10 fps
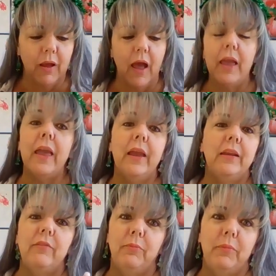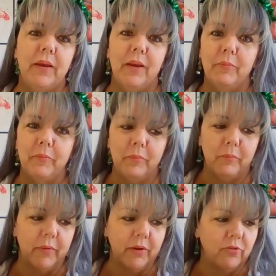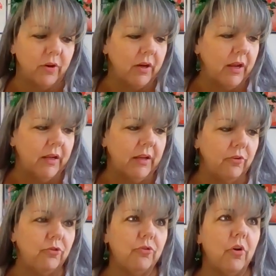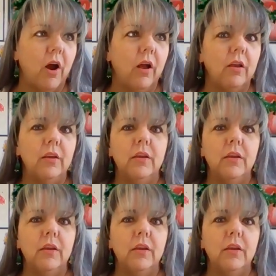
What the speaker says: I can't even pick up my drink. I need a straw.